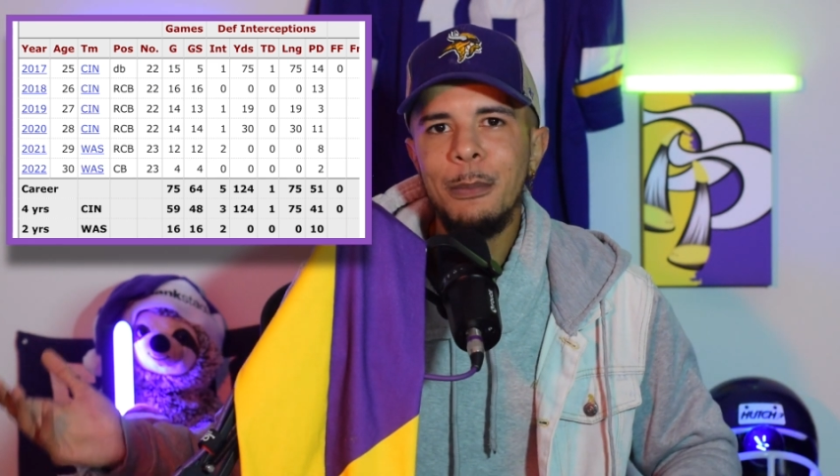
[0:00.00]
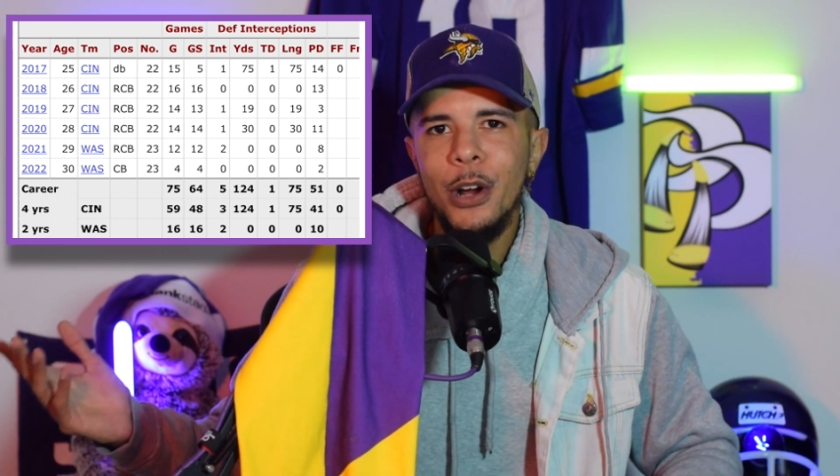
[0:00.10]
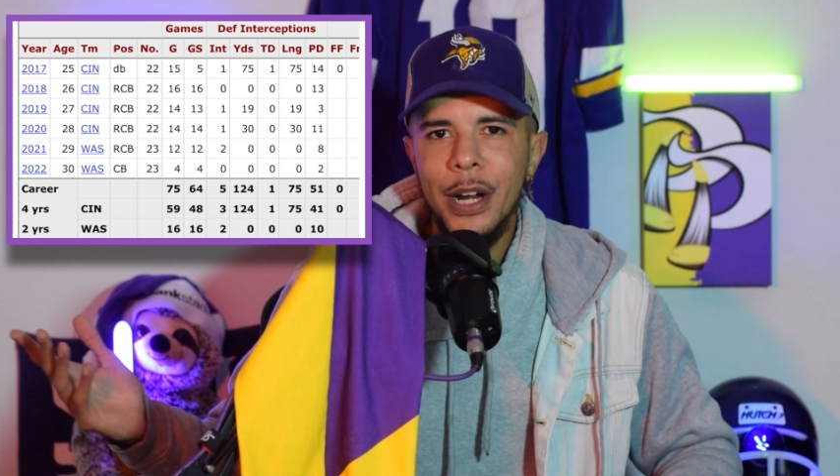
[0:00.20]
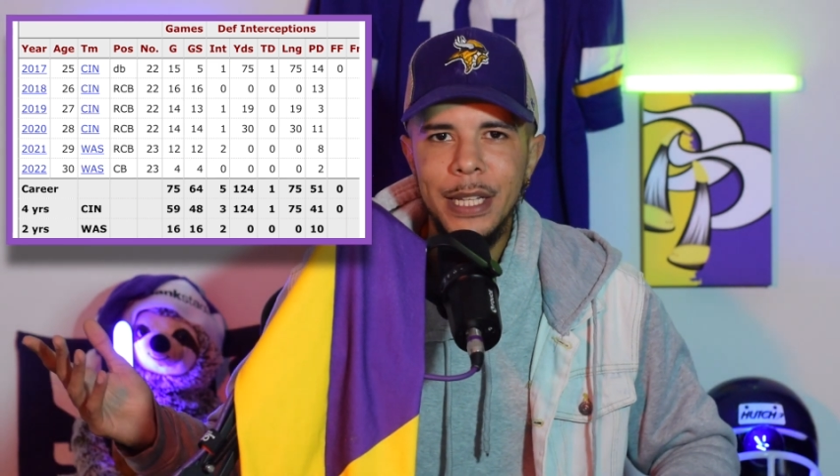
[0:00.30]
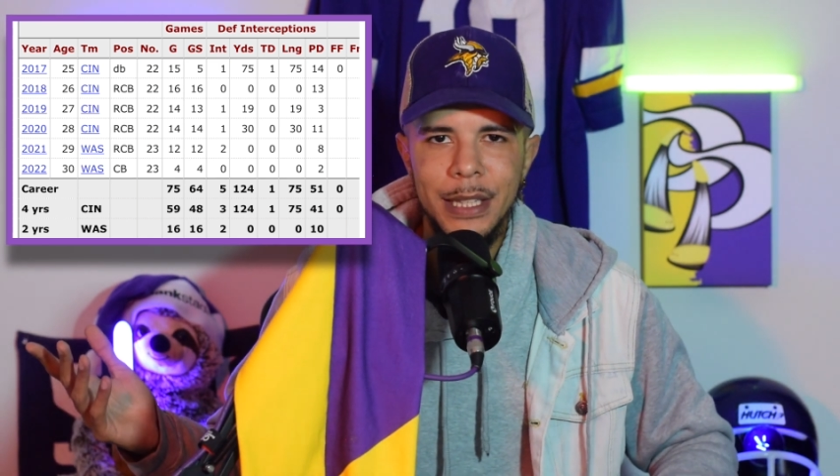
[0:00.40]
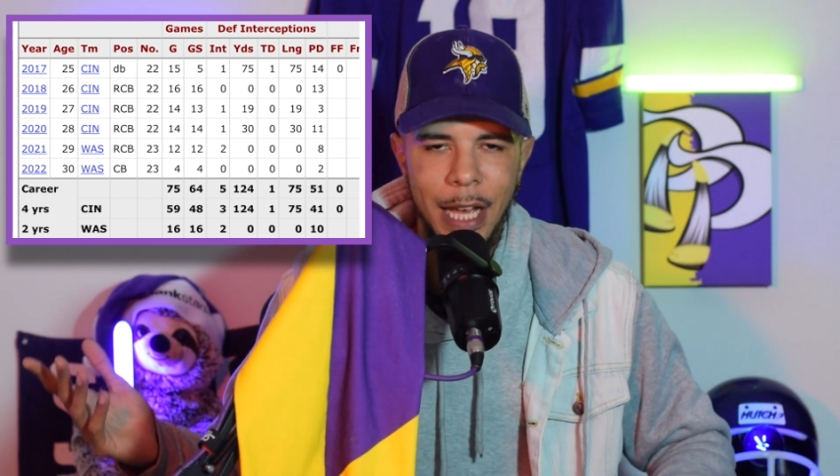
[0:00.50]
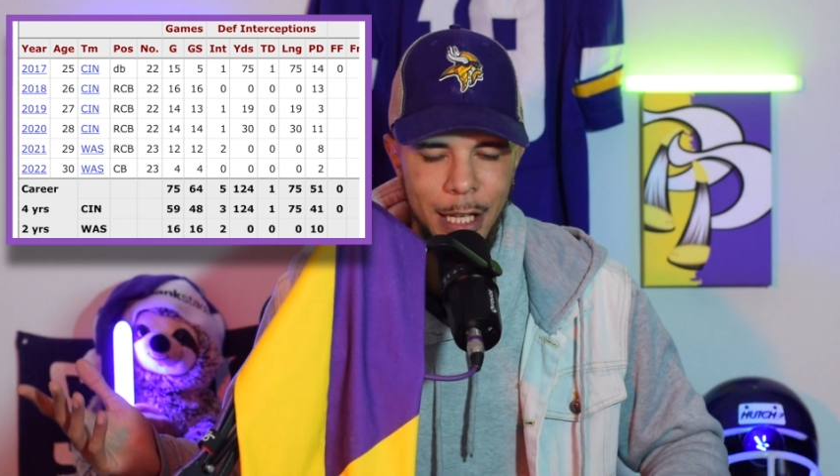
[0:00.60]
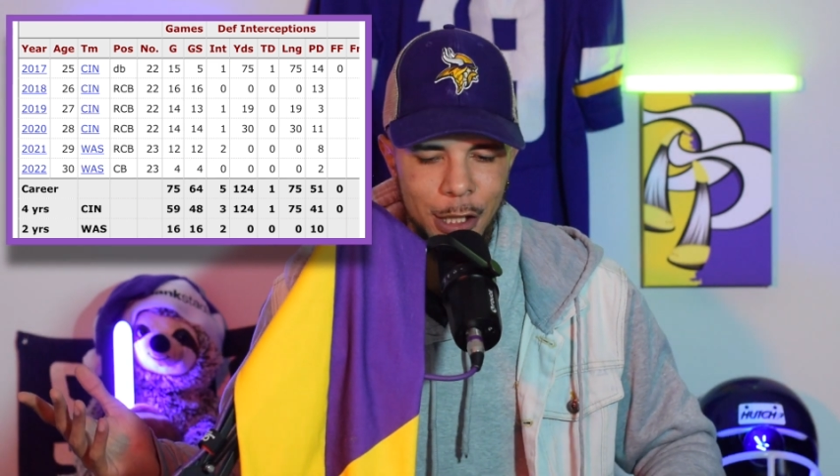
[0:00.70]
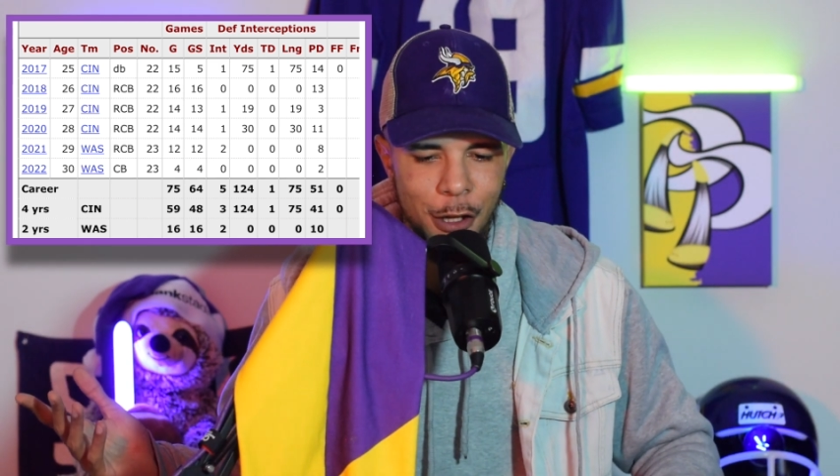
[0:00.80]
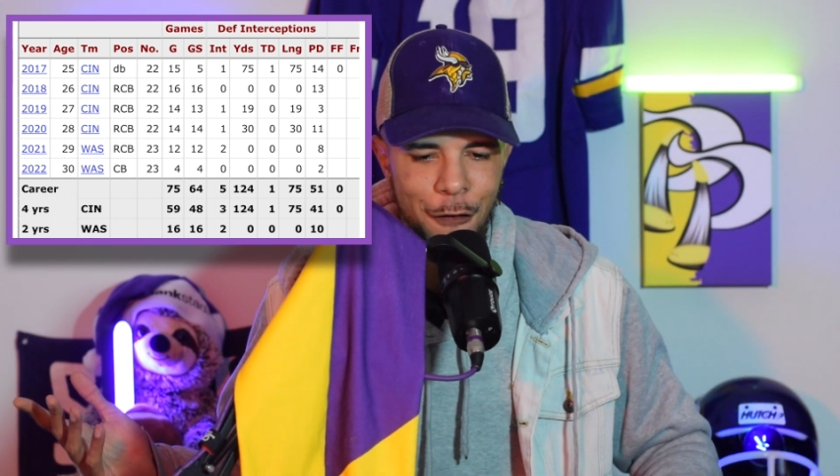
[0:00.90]
anything.
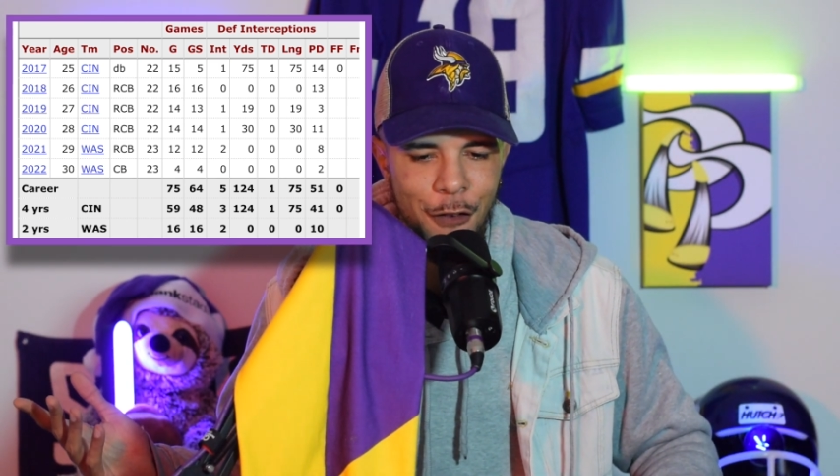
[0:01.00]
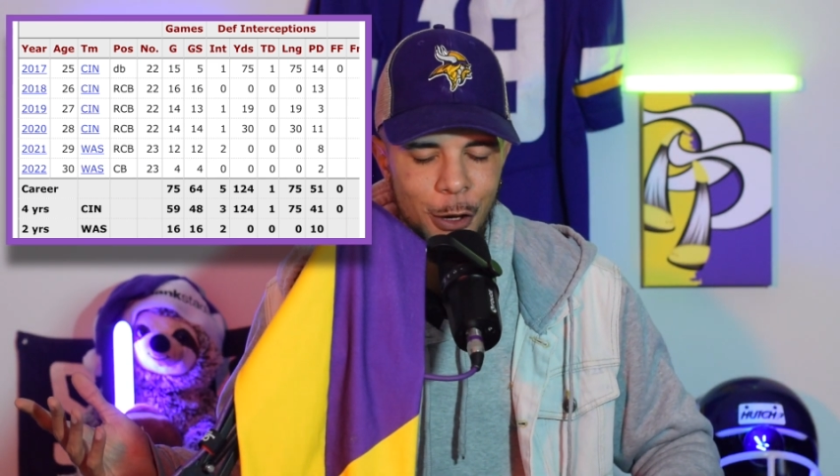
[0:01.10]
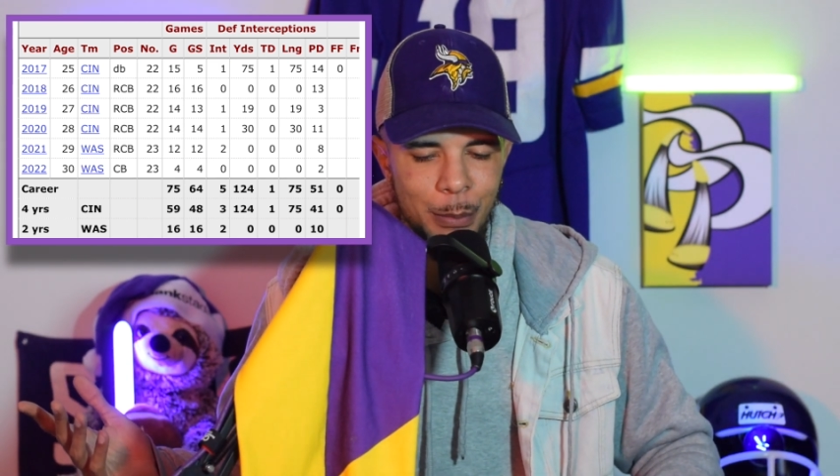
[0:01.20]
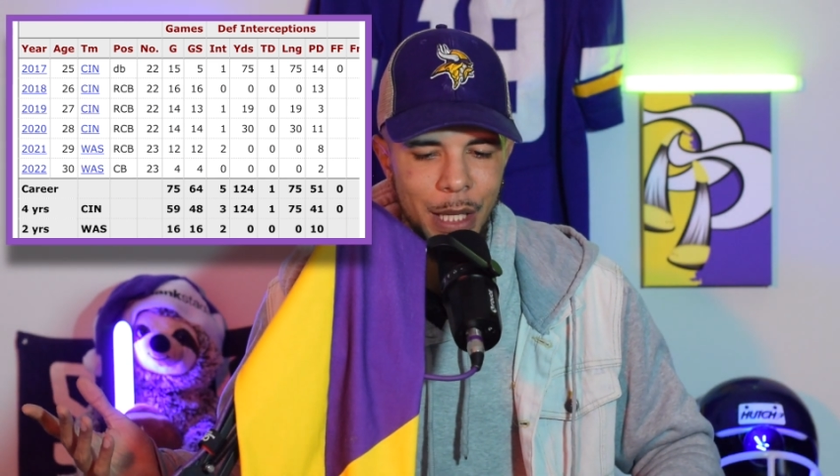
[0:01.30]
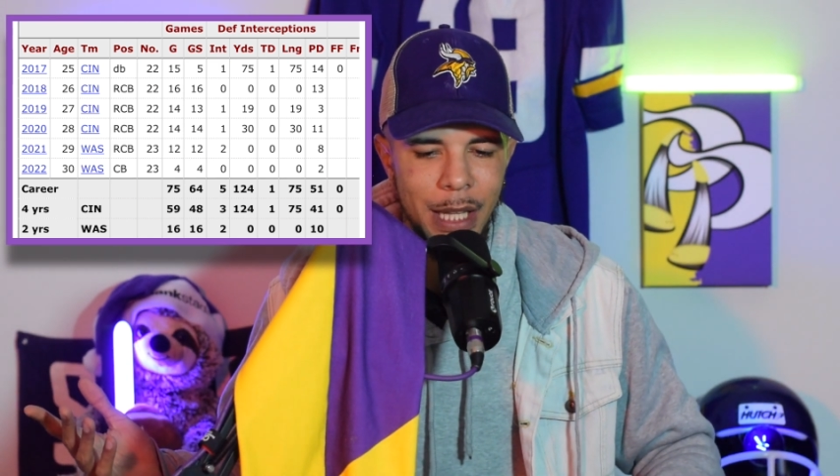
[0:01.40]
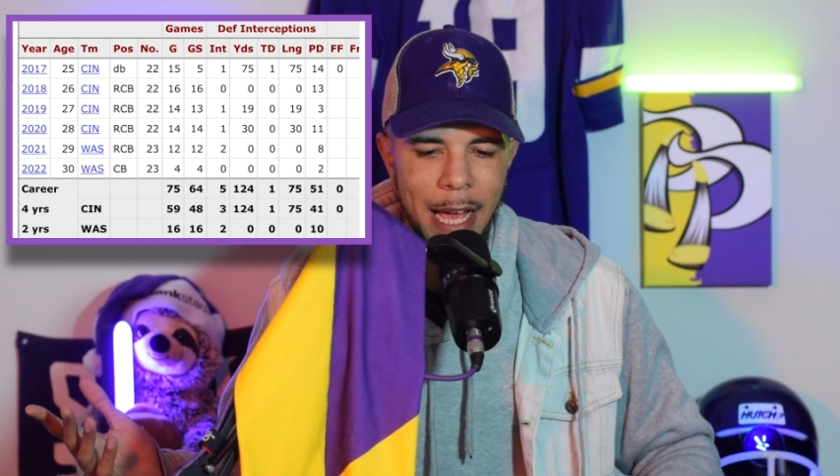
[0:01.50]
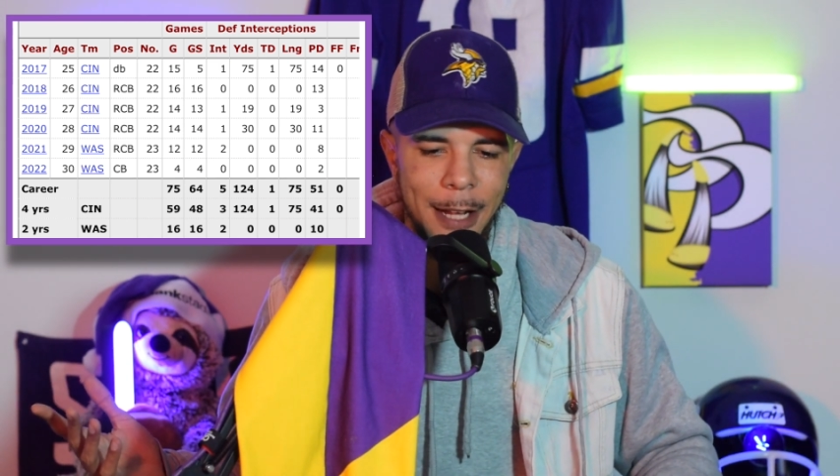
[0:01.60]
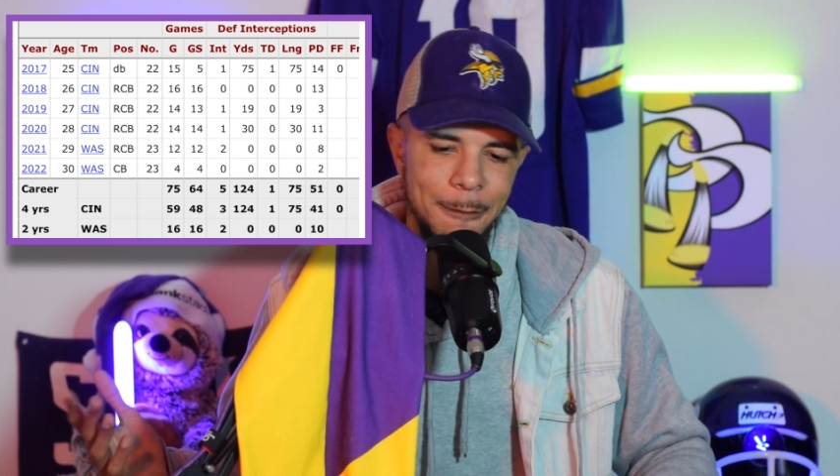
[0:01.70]
You feel me? Like,